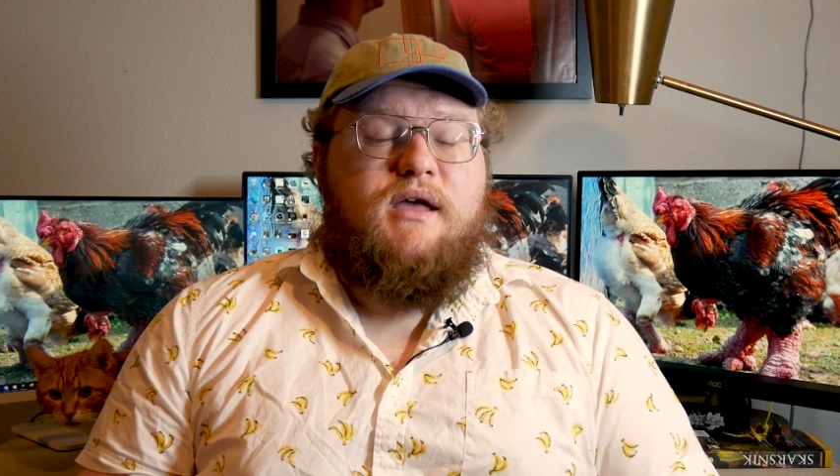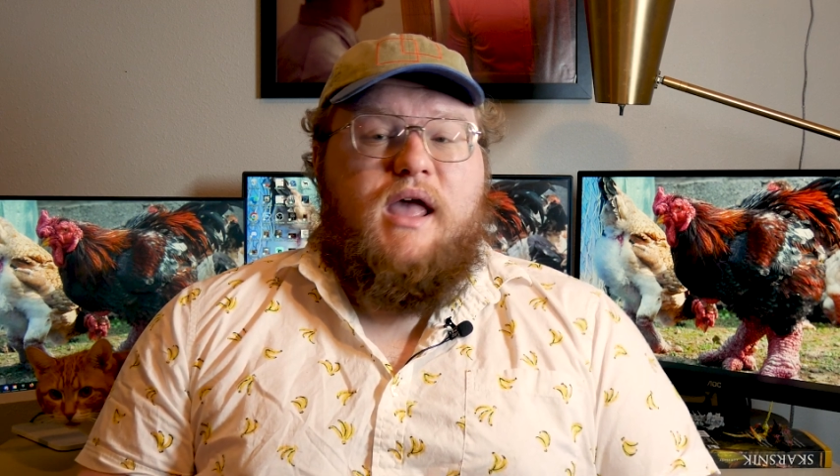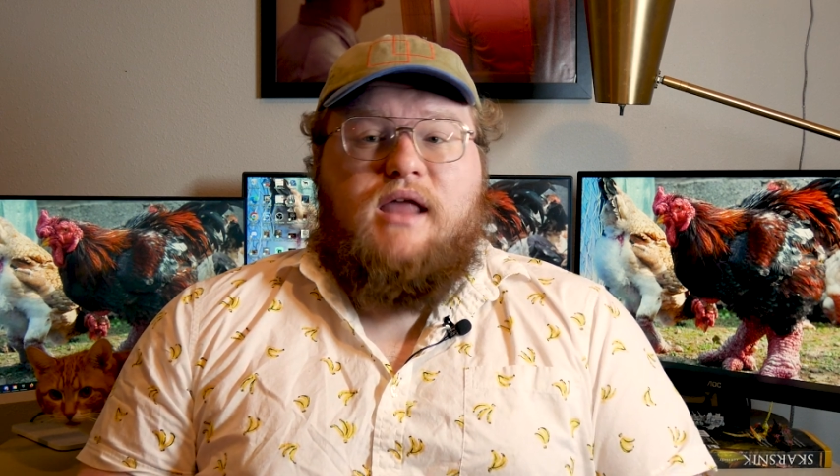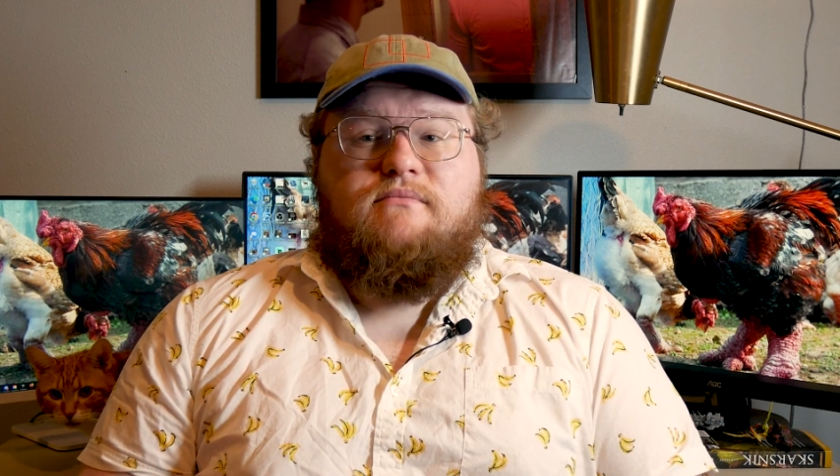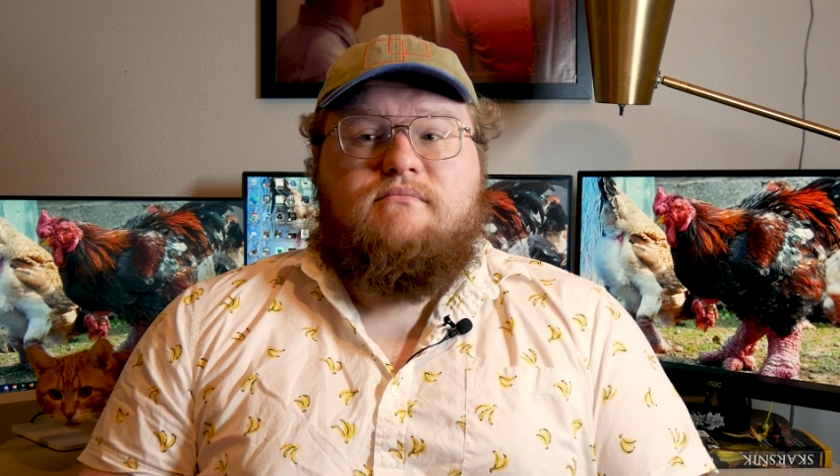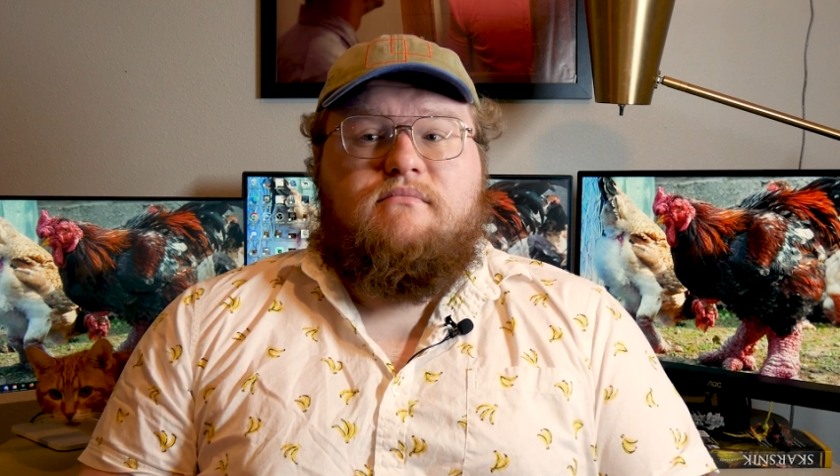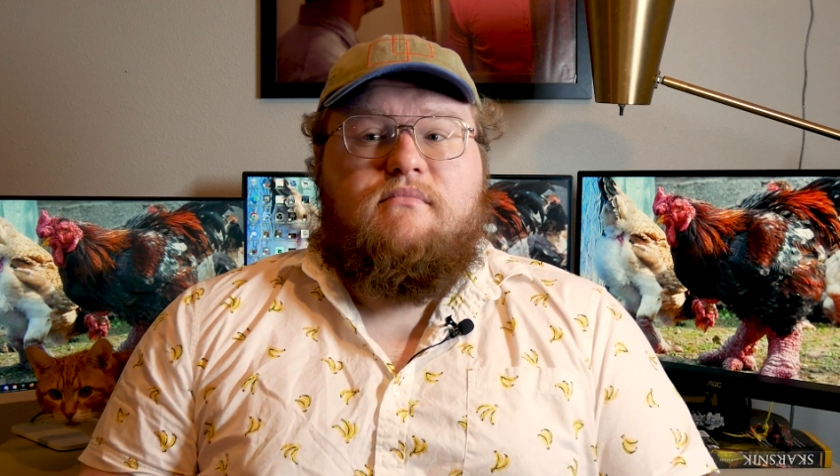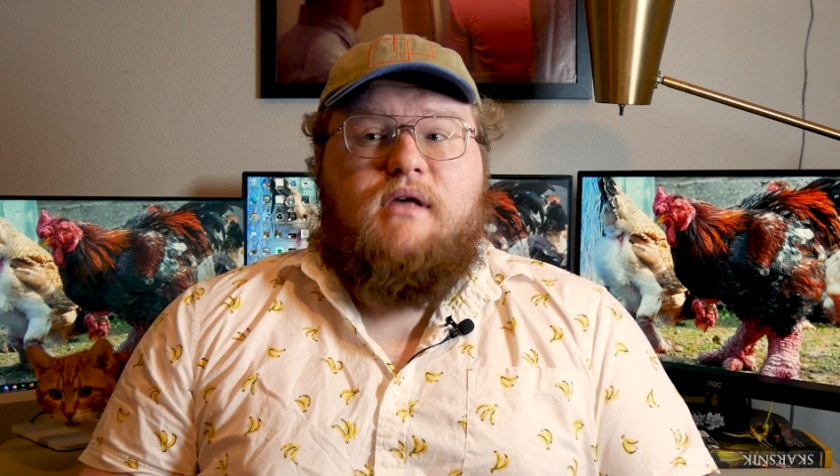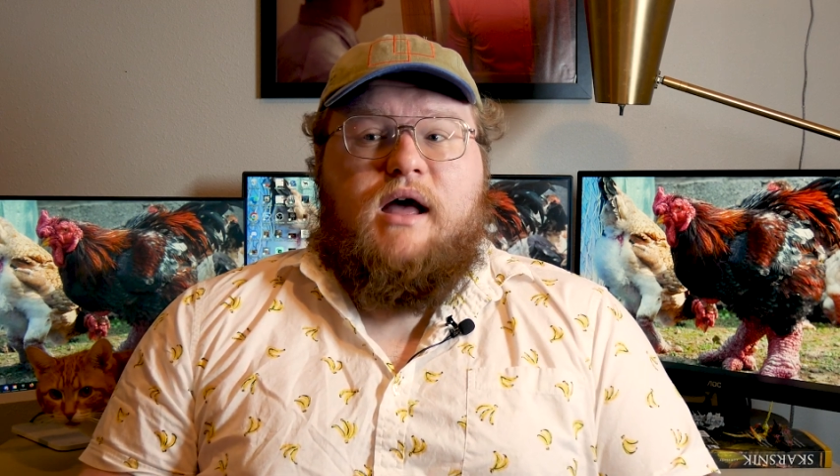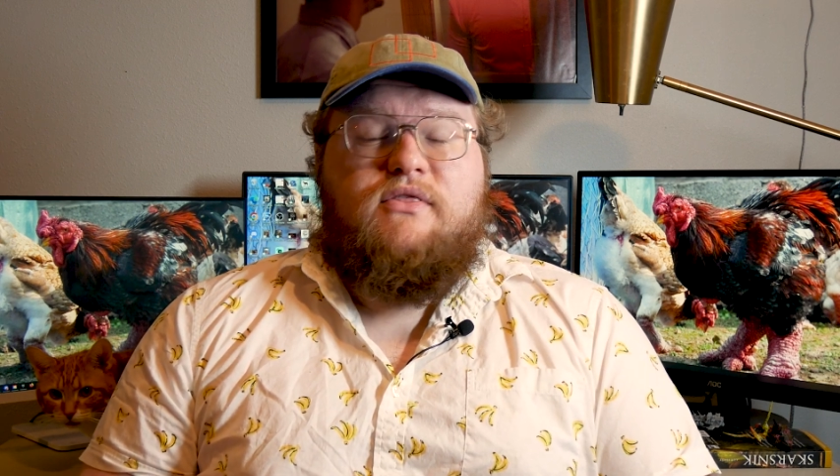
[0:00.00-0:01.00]
and
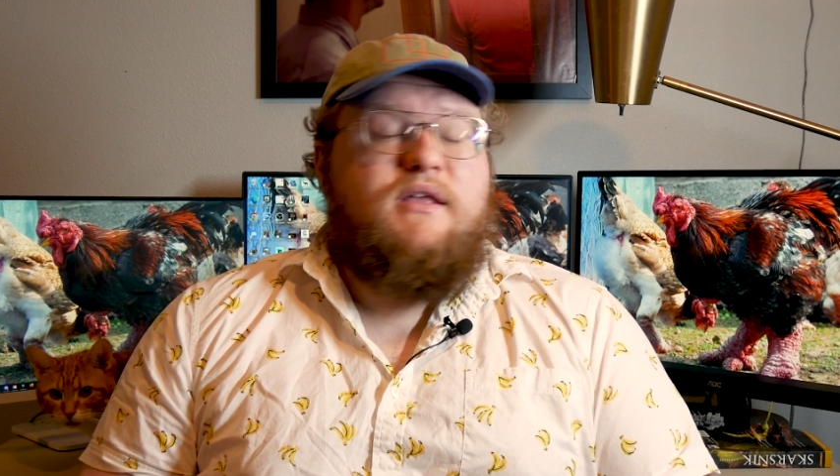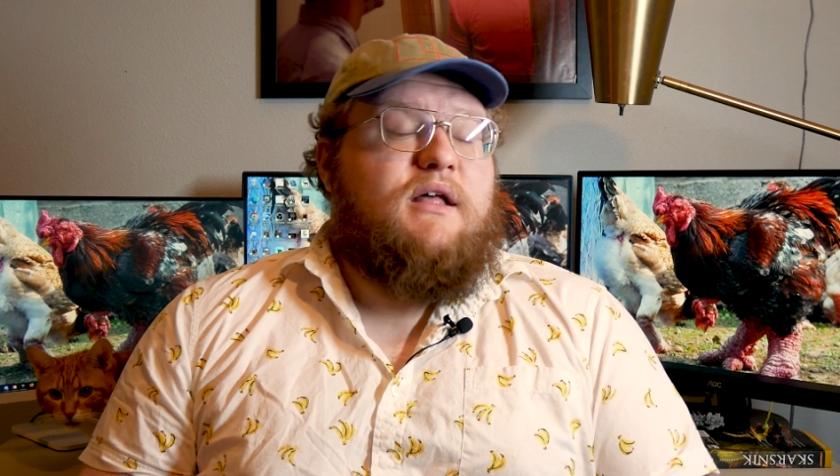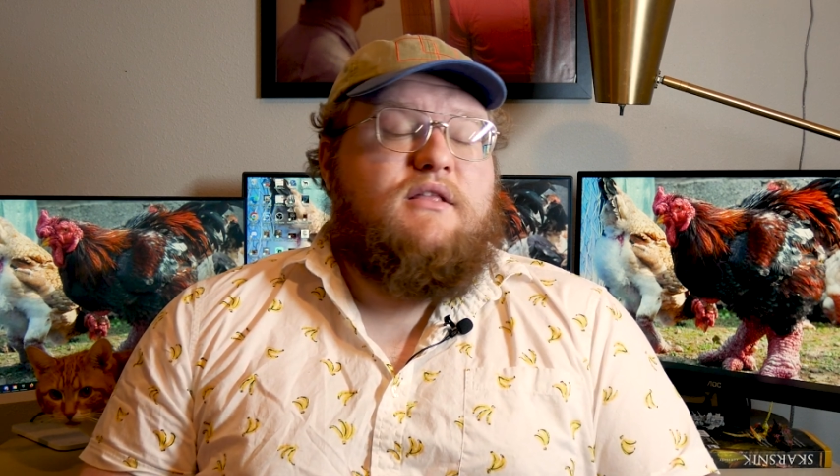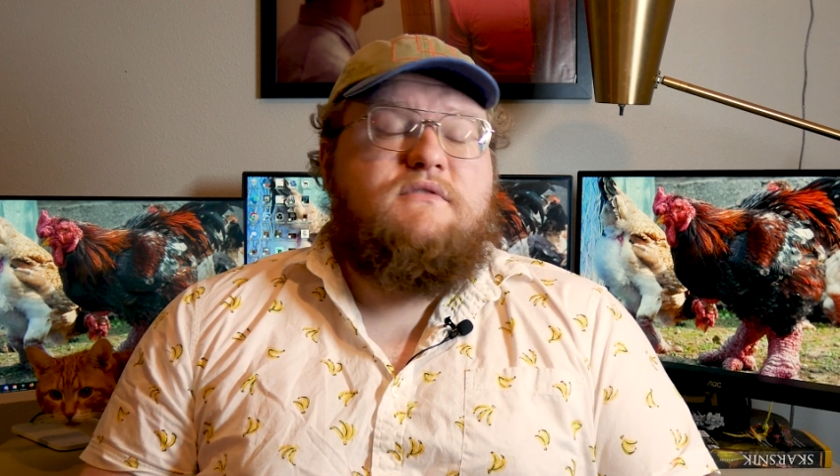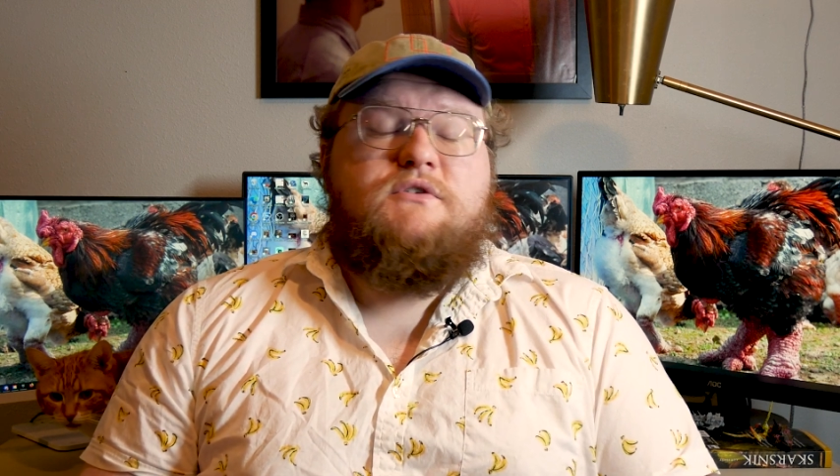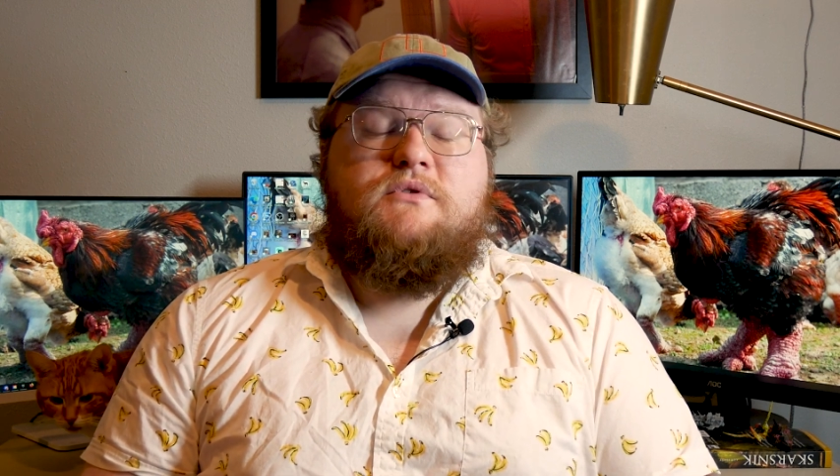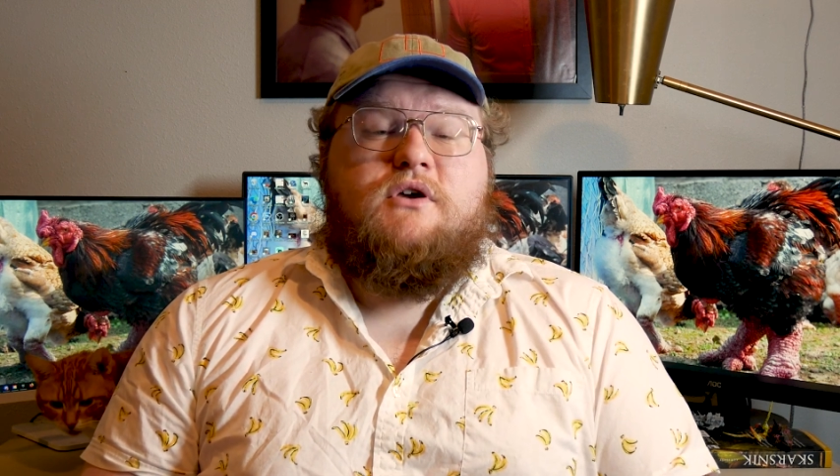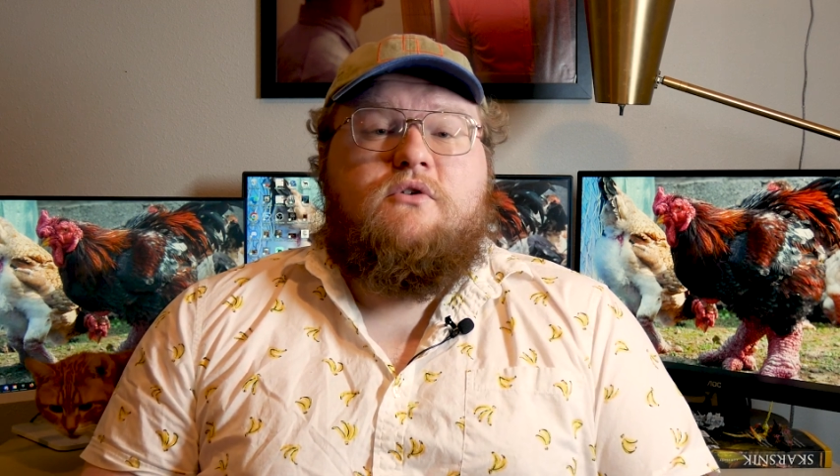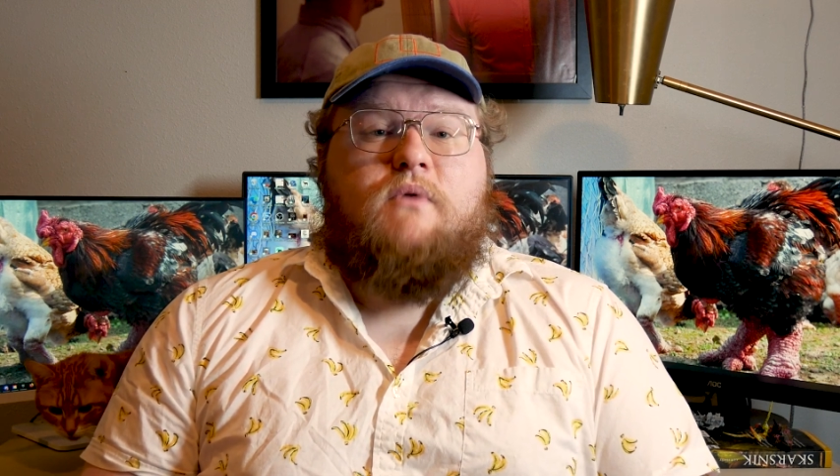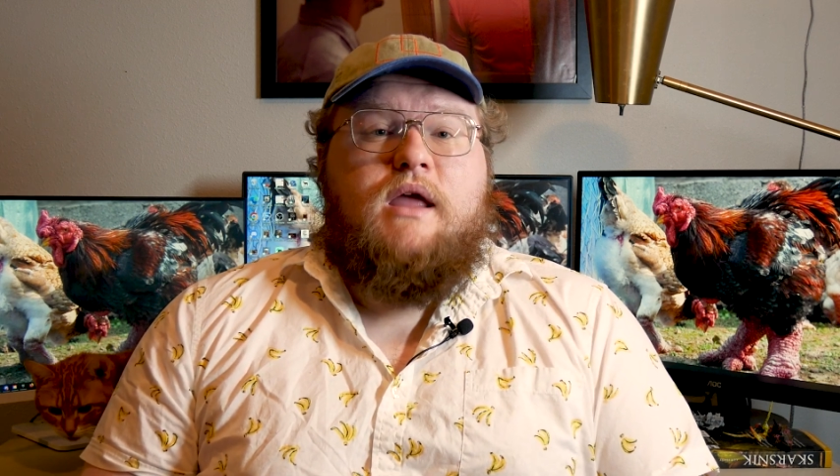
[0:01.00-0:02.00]
I think that leaves you with a
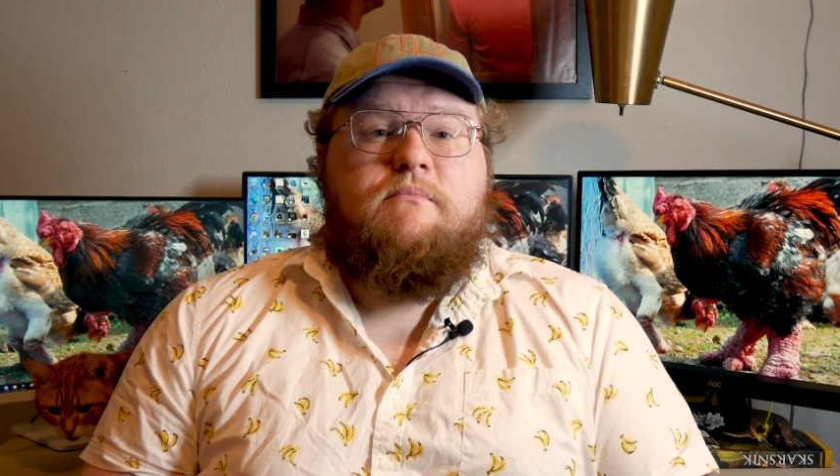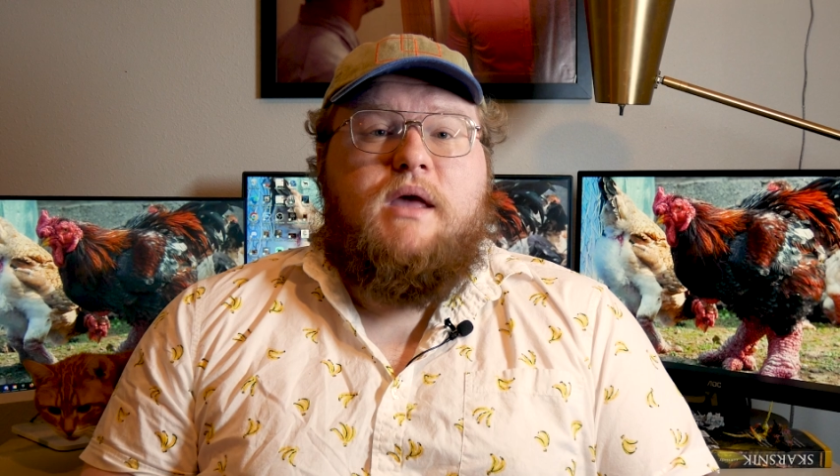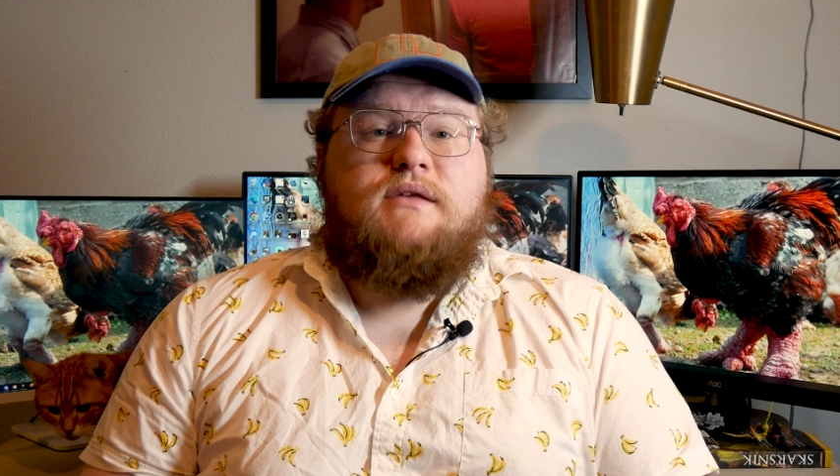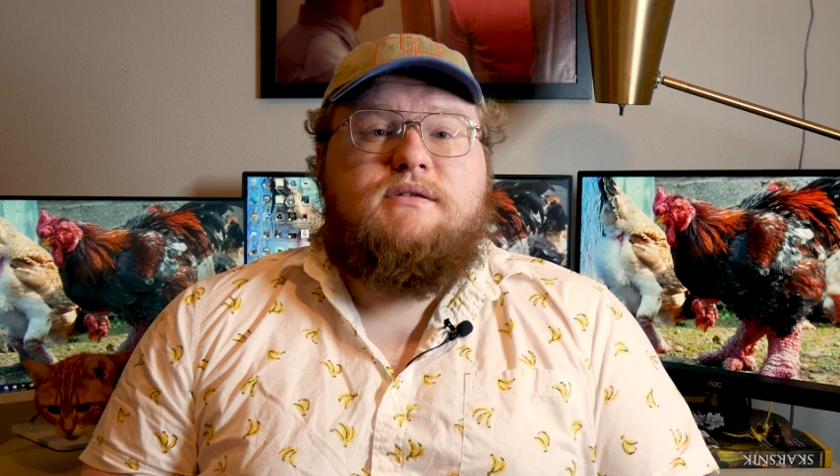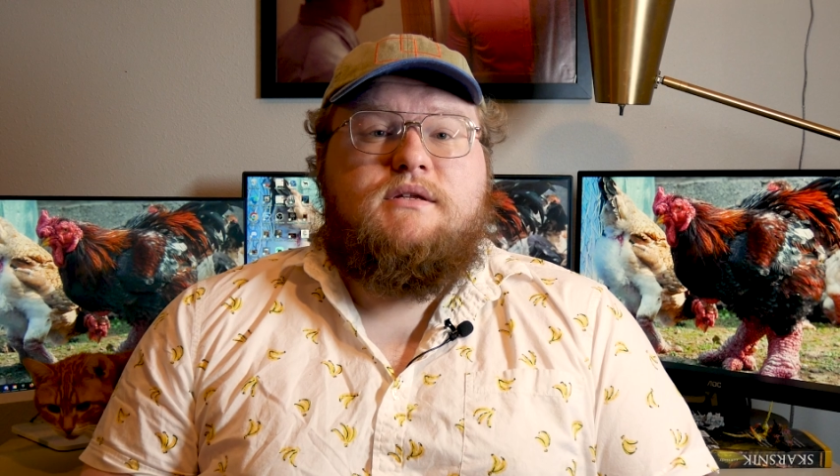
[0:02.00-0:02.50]
great base